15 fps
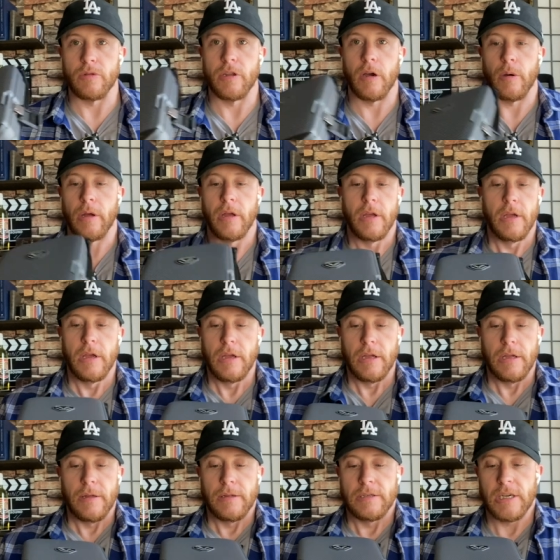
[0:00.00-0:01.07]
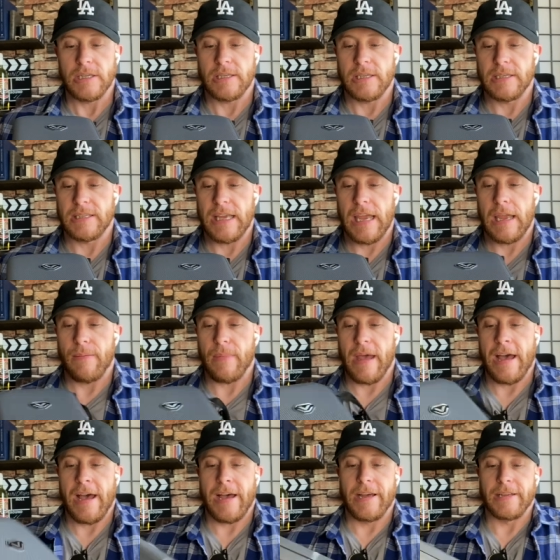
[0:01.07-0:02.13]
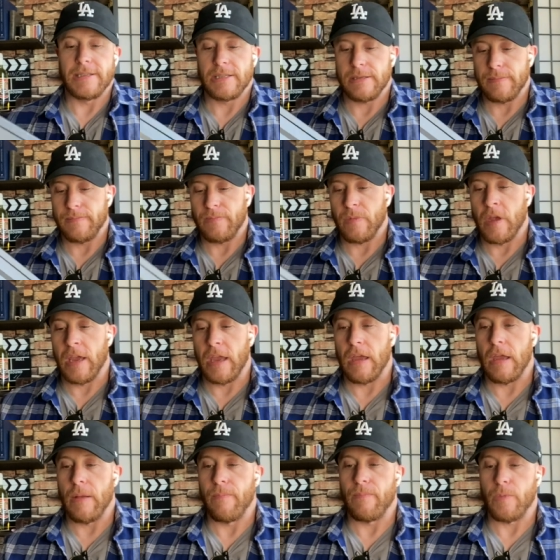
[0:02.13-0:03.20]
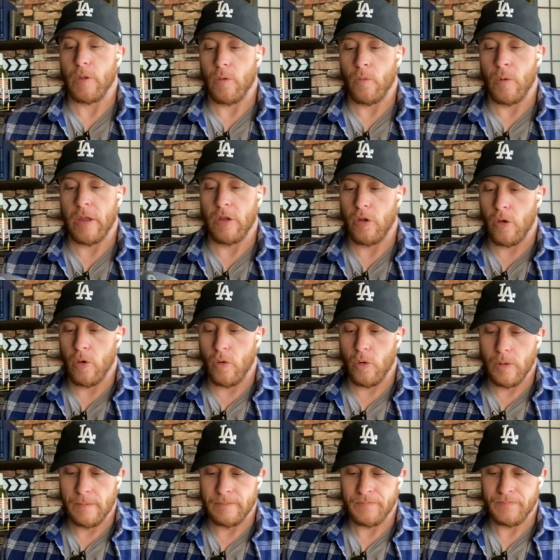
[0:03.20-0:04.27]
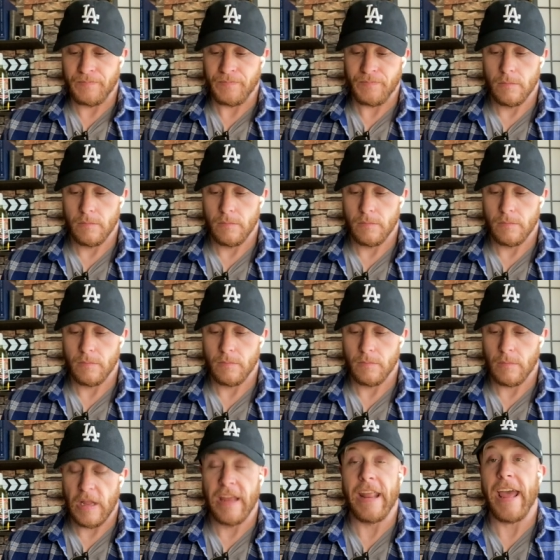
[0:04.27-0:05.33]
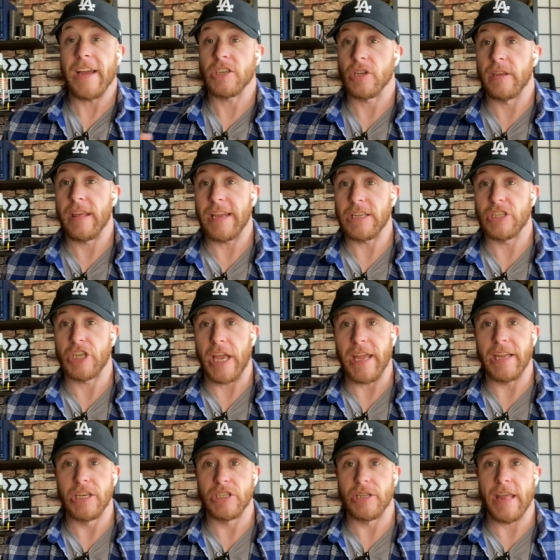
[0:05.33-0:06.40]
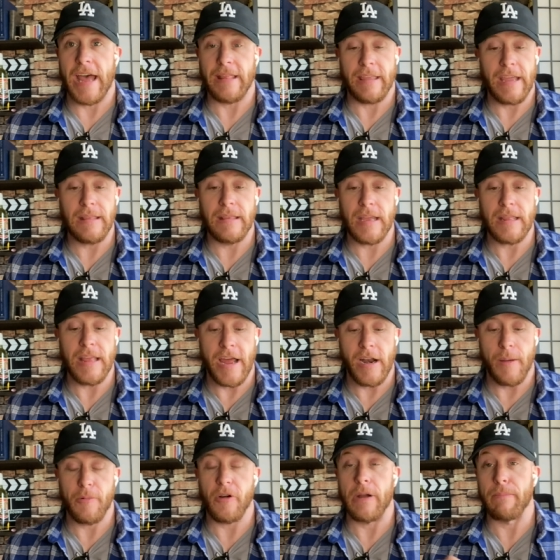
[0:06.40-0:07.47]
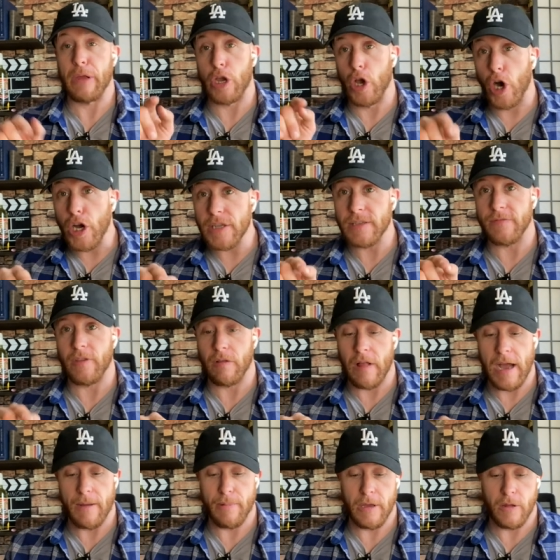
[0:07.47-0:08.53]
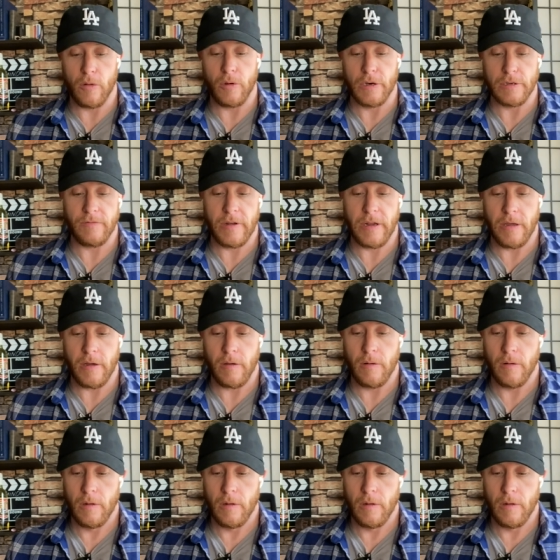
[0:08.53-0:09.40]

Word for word: do it. Just the same as like when you, and actually they changed that. They did that upgrade because of the lockpick lawyers video.